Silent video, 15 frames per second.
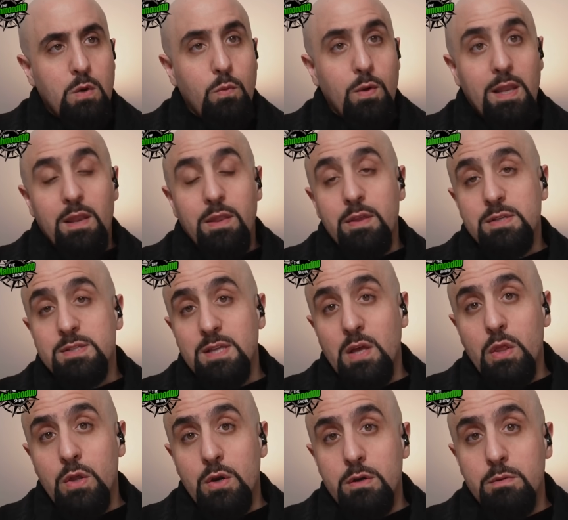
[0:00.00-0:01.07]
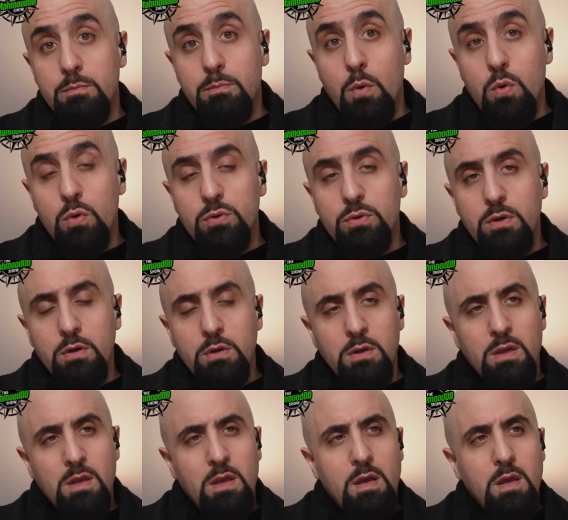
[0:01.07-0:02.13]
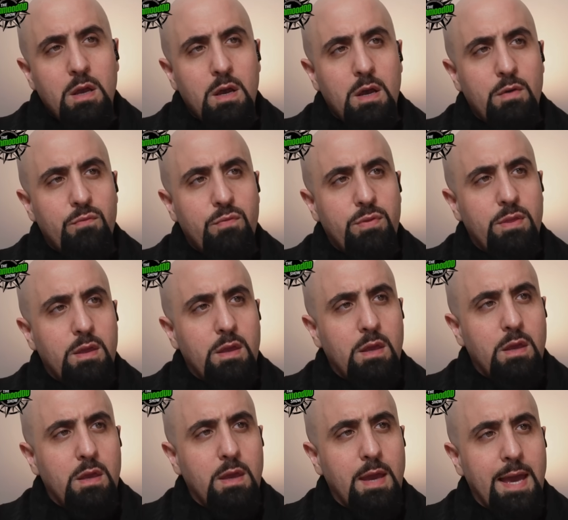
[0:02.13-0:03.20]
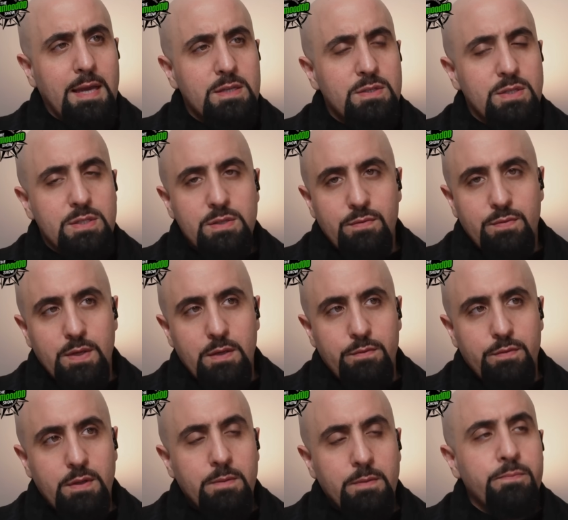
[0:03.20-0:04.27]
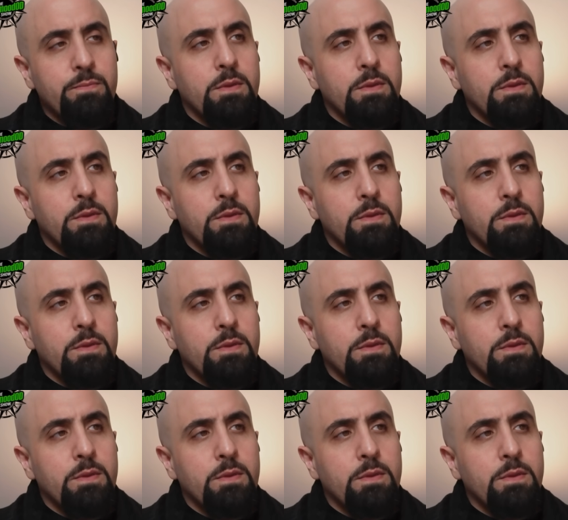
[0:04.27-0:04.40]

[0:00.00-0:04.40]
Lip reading: well, the southern border of the axis of evil.